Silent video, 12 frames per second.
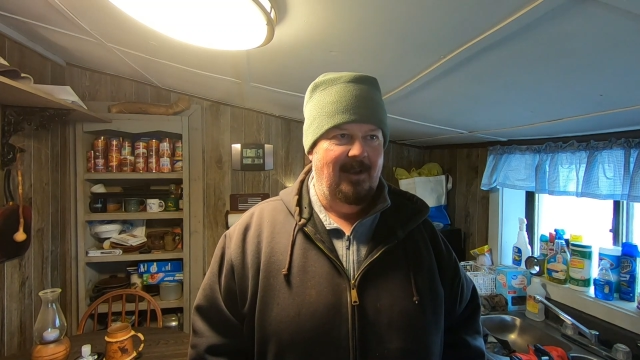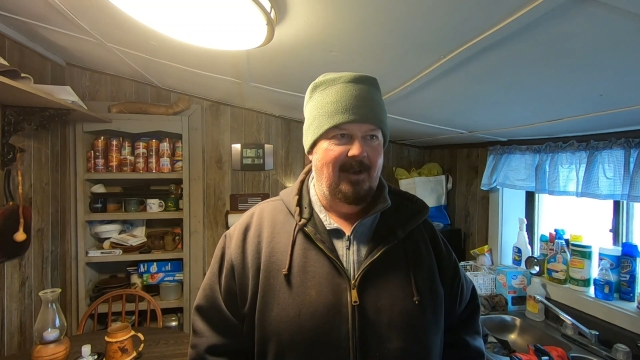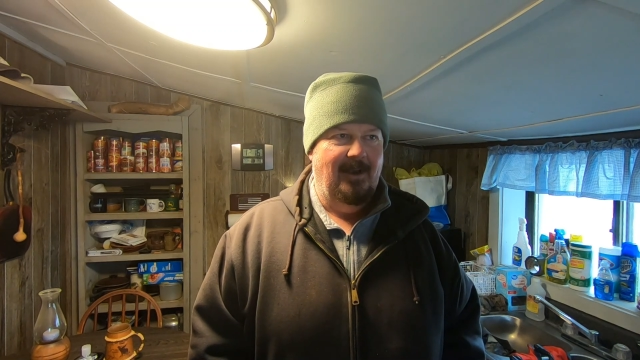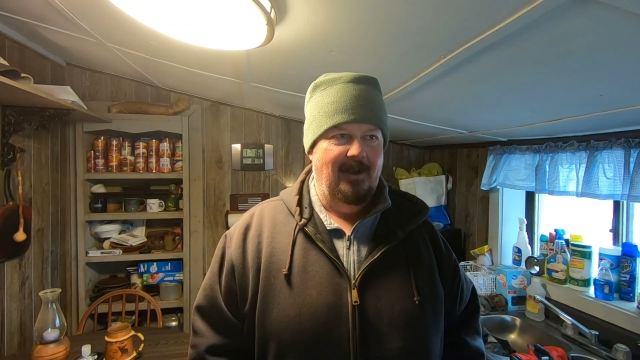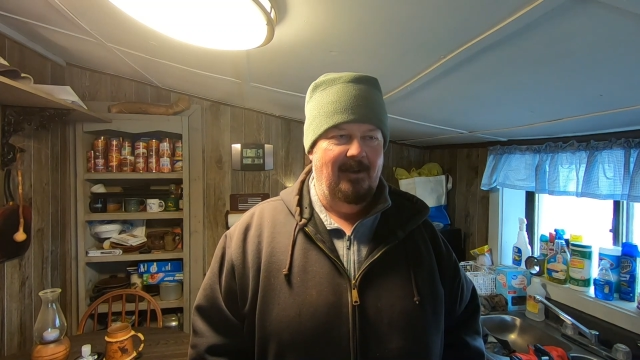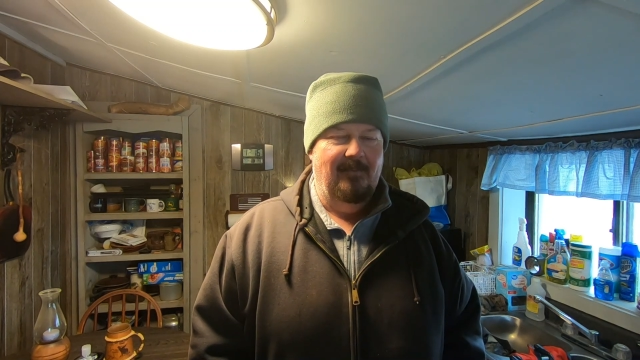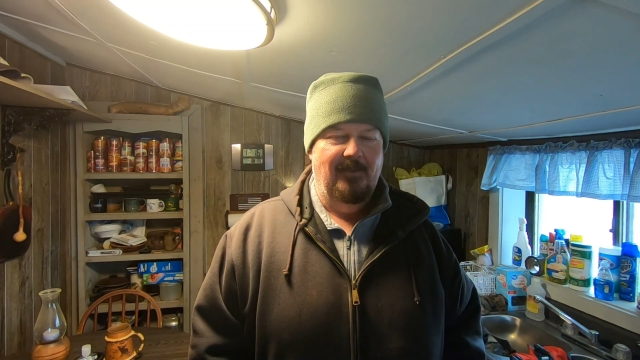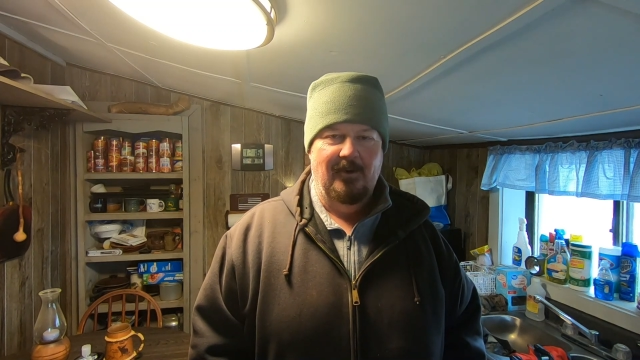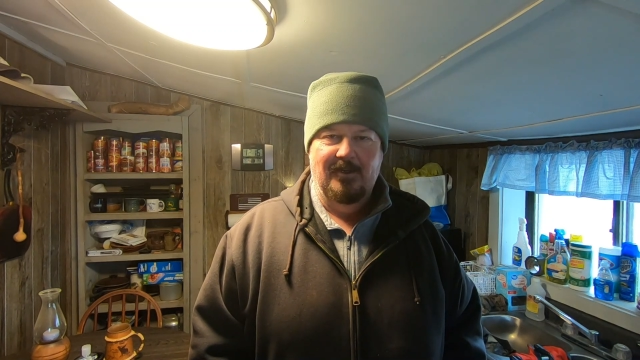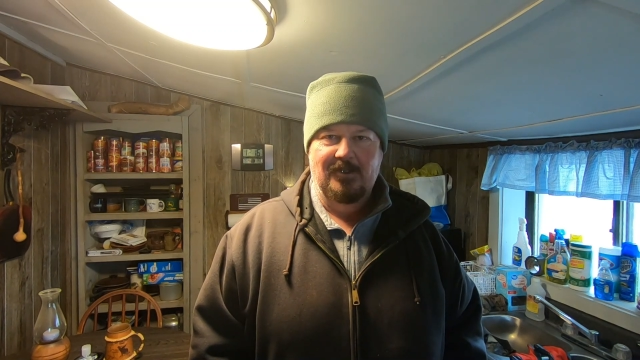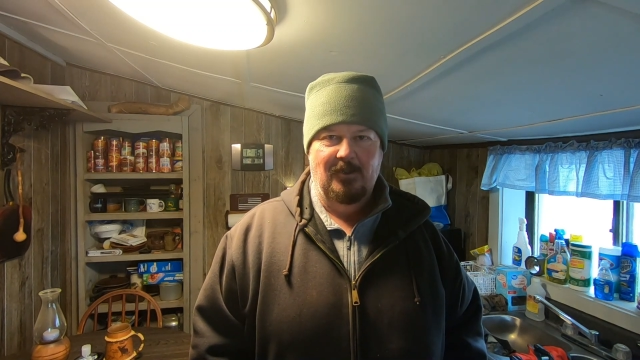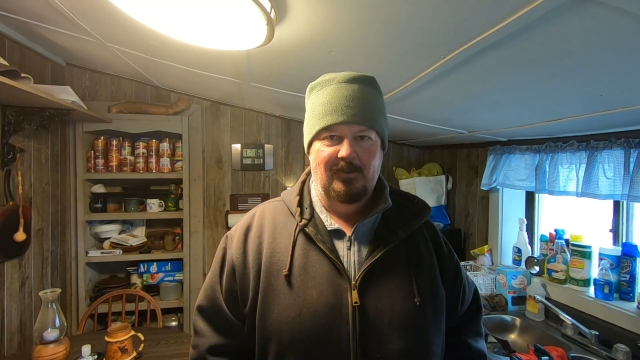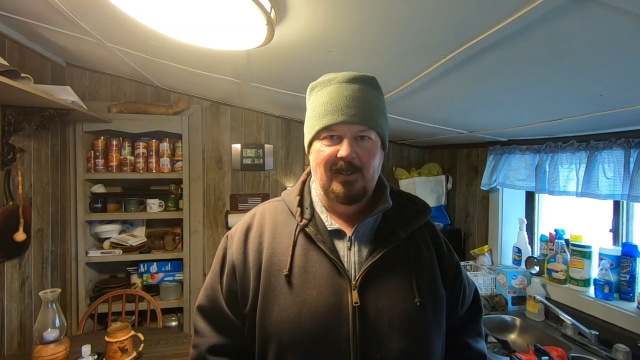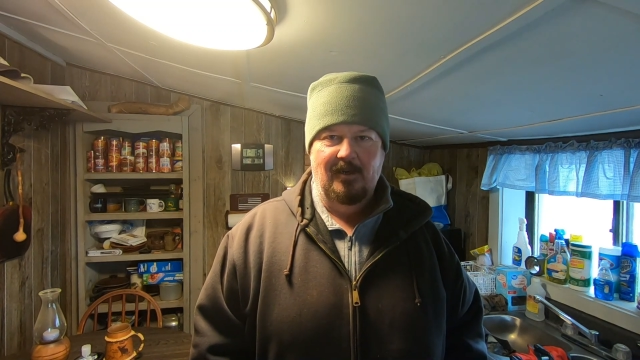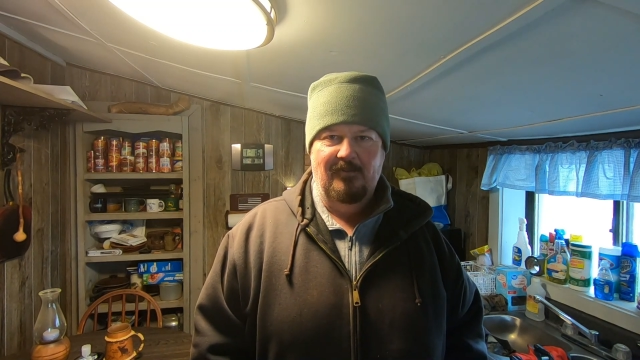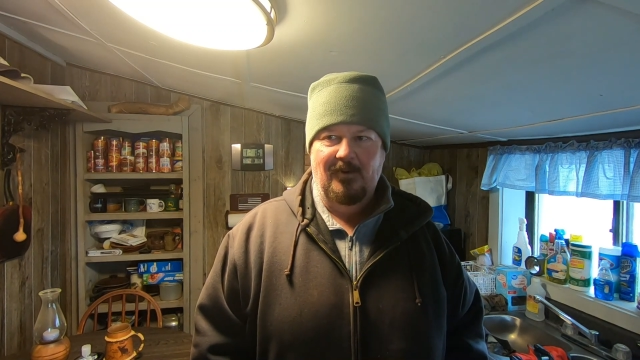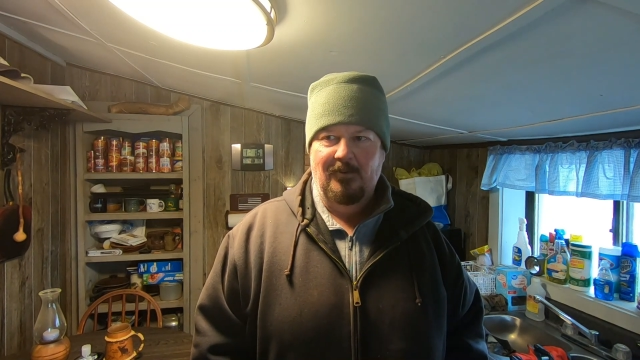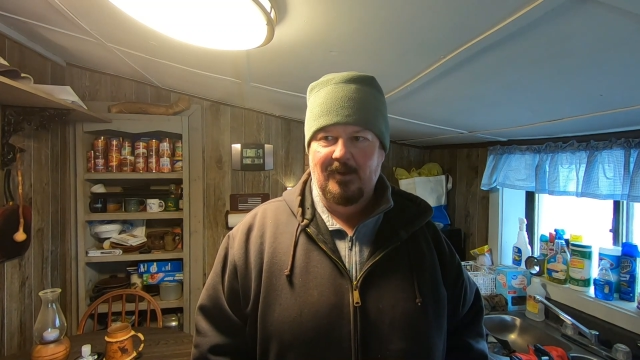There is no
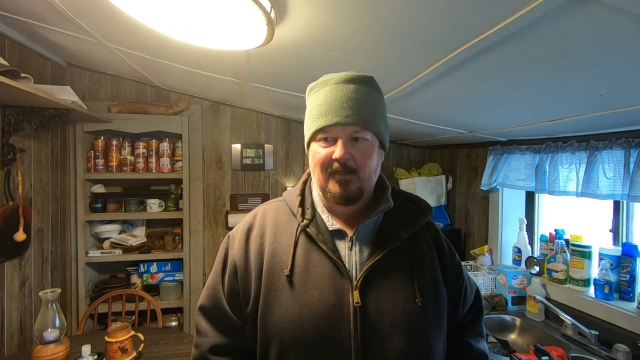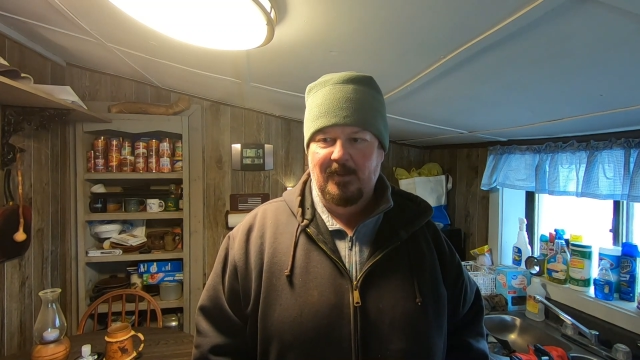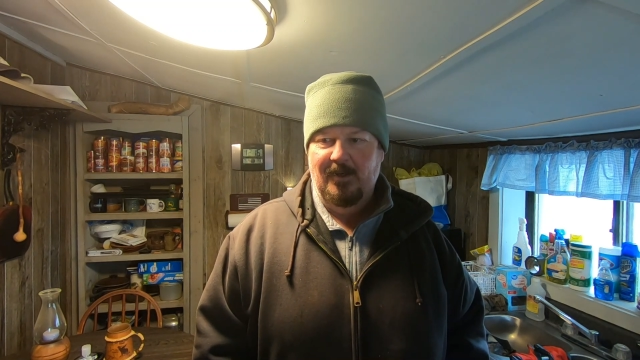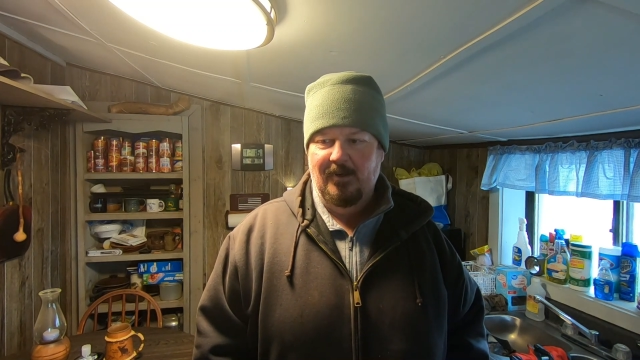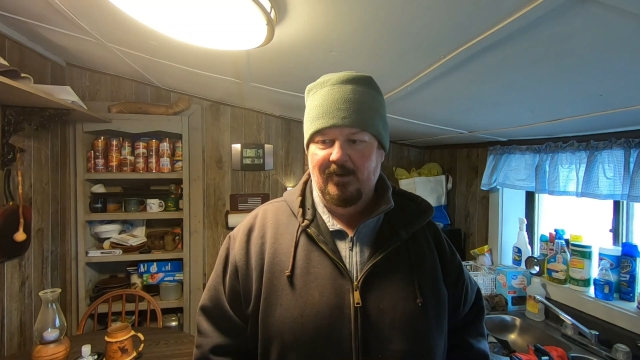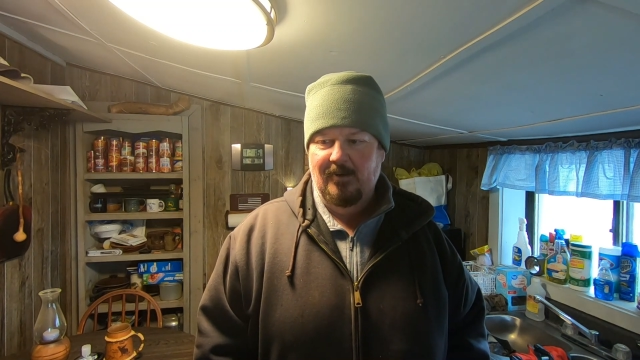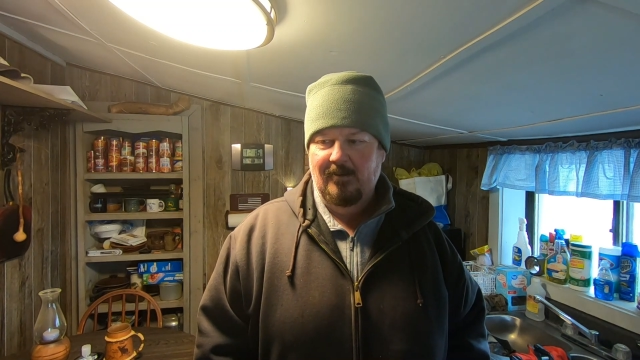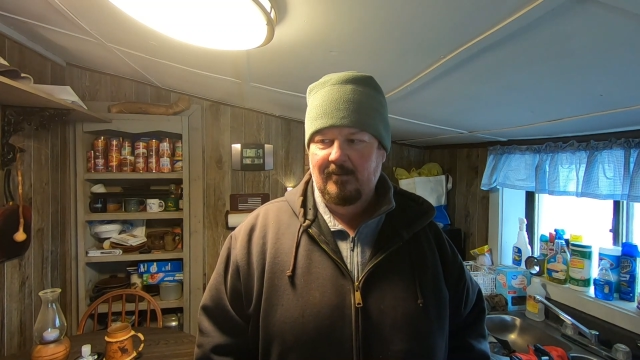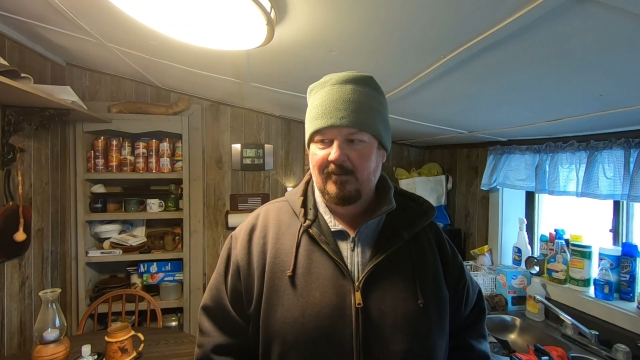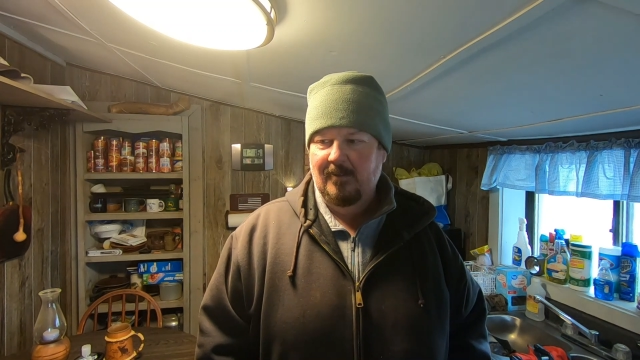telephone up here,